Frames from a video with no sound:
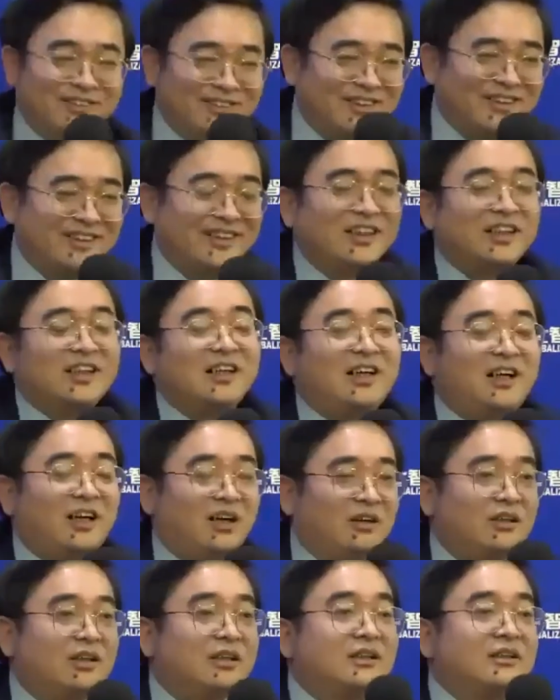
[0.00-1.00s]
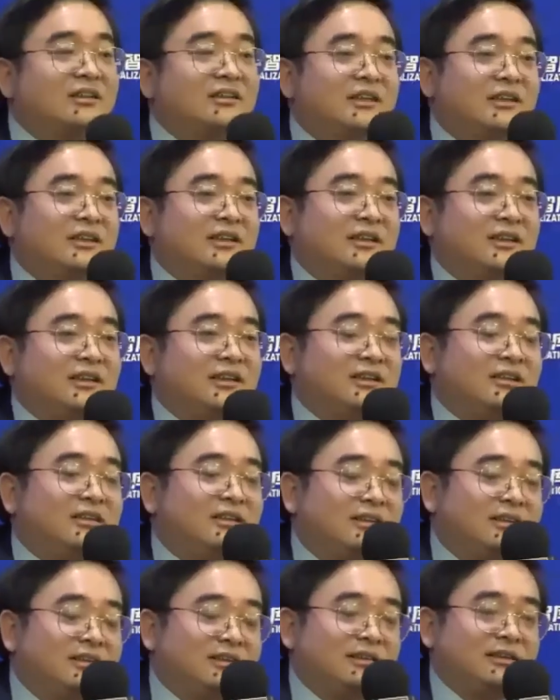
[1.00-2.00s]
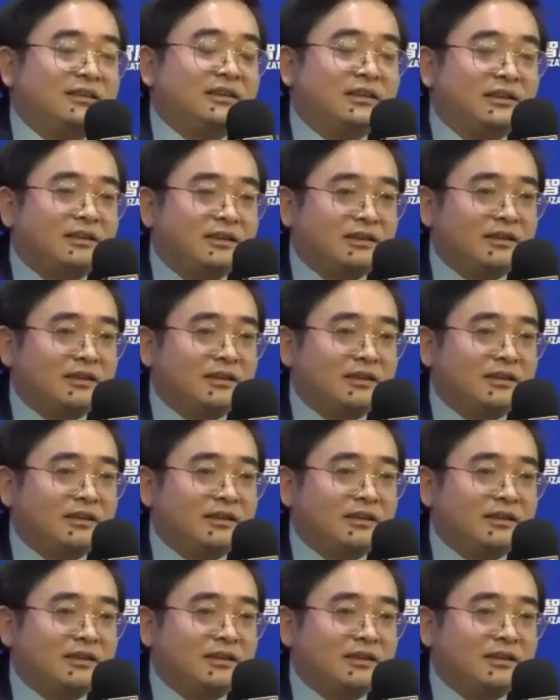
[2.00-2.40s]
Okay, I will respond later.